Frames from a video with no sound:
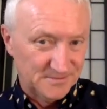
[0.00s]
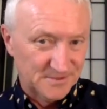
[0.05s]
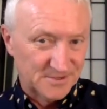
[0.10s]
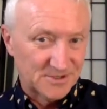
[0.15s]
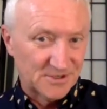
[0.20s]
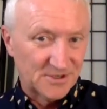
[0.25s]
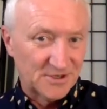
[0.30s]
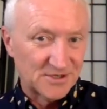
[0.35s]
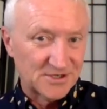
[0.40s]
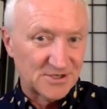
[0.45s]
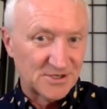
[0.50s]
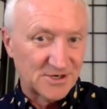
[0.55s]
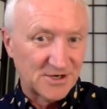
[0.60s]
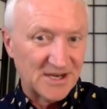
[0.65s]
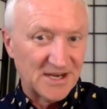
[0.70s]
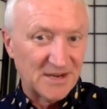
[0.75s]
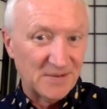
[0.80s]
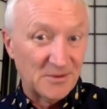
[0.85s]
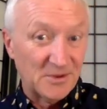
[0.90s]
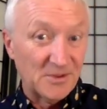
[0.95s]

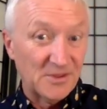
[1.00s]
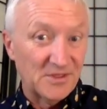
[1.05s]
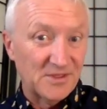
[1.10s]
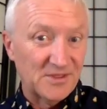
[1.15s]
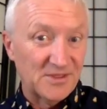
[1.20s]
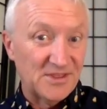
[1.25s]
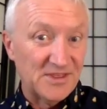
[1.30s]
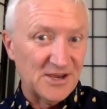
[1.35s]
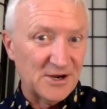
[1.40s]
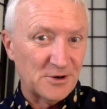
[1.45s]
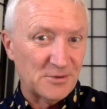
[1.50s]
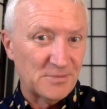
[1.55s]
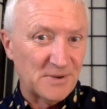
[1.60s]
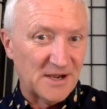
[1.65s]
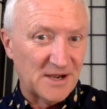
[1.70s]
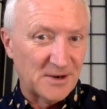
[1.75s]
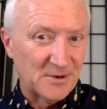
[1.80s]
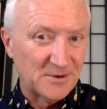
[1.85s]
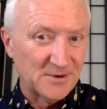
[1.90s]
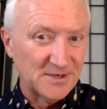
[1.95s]
talking about their
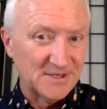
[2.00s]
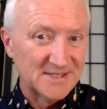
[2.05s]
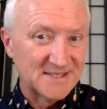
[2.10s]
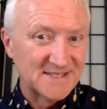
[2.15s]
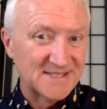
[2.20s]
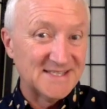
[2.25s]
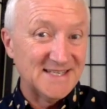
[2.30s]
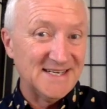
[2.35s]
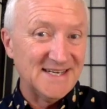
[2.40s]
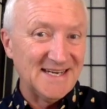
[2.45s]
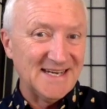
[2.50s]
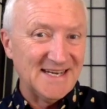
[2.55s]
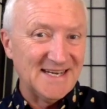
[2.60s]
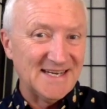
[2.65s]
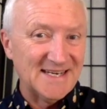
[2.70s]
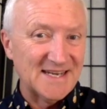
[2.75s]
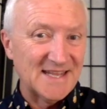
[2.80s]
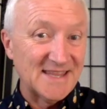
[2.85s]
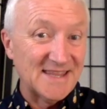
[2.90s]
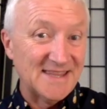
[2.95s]
power and sitting
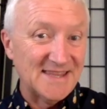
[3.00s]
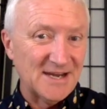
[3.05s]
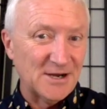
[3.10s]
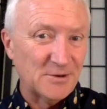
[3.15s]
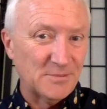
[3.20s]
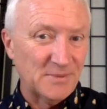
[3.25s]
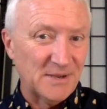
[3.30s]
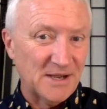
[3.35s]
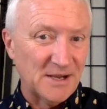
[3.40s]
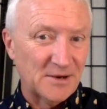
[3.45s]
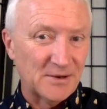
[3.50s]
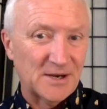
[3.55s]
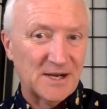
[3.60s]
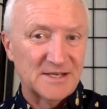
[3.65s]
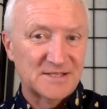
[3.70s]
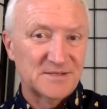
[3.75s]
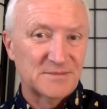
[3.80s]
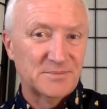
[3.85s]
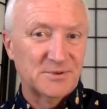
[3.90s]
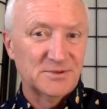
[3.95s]
in their power
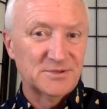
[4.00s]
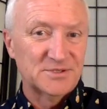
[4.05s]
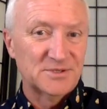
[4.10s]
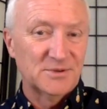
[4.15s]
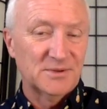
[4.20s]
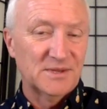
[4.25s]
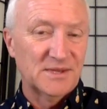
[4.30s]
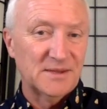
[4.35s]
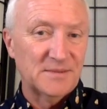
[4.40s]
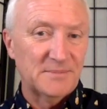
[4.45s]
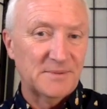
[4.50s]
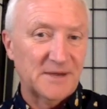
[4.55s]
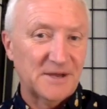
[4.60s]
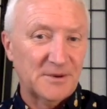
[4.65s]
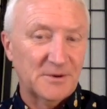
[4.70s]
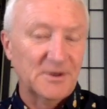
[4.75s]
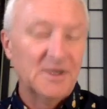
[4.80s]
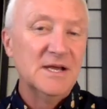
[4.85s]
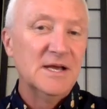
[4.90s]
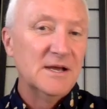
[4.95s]
as opposed to the
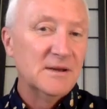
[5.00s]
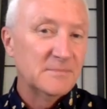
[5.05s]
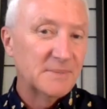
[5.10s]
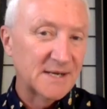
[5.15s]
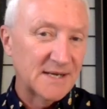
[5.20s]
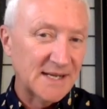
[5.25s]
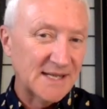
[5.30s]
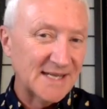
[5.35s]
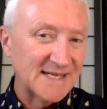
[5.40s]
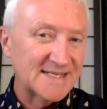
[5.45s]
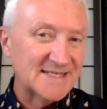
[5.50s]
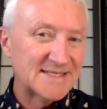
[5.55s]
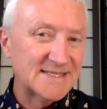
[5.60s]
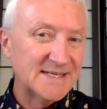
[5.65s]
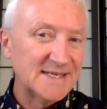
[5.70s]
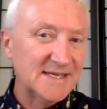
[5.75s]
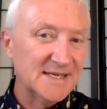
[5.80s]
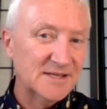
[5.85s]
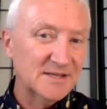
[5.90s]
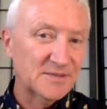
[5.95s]
power. But I like
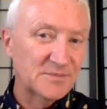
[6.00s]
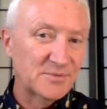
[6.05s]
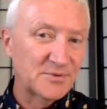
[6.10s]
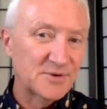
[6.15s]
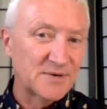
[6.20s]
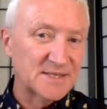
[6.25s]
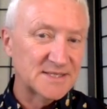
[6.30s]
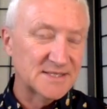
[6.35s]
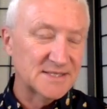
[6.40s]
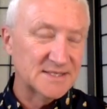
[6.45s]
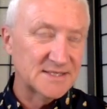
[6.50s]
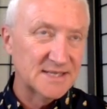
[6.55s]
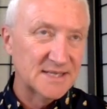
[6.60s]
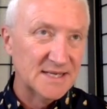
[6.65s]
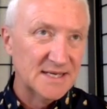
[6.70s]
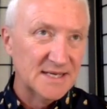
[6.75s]
sitting in the presence.